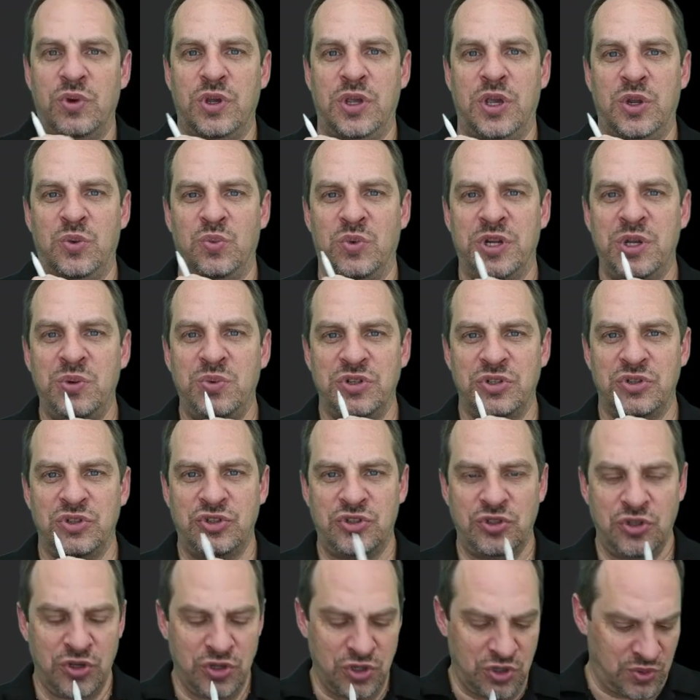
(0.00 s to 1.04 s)
And what I want to
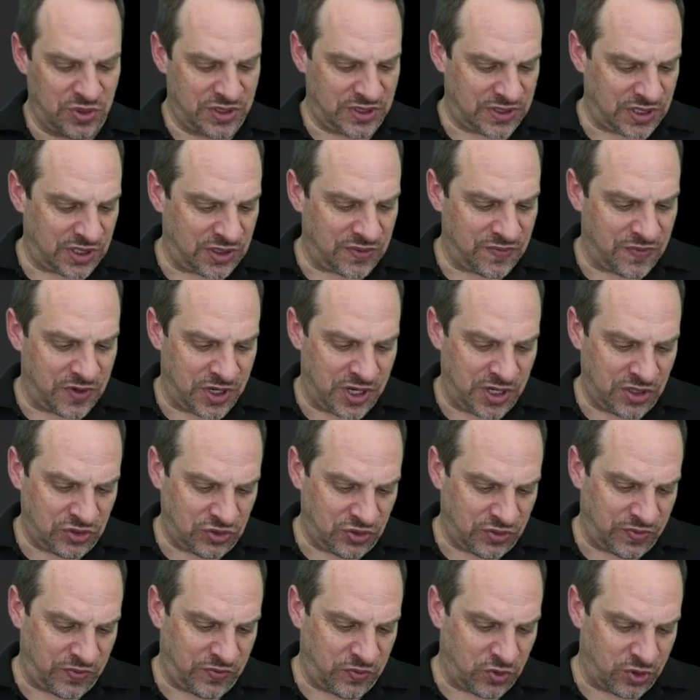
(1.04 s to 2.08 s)
show you is that the
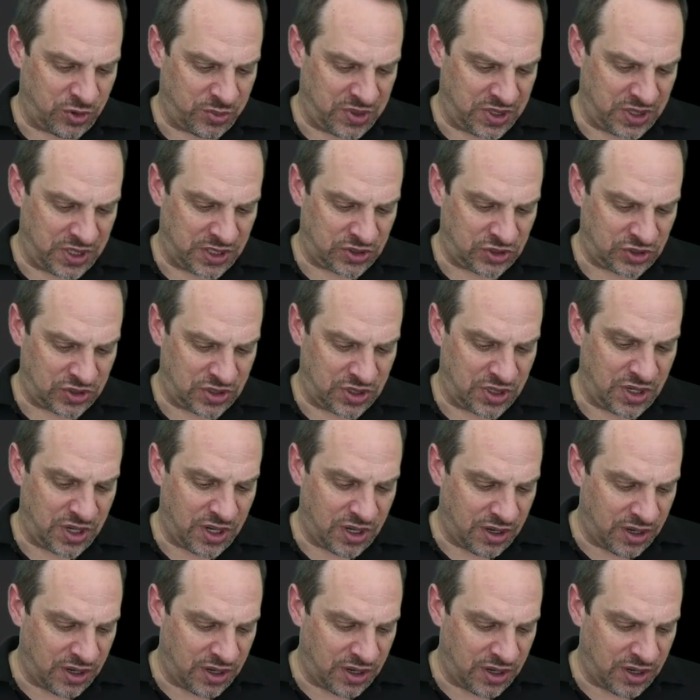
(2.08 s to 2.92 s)
variational formulation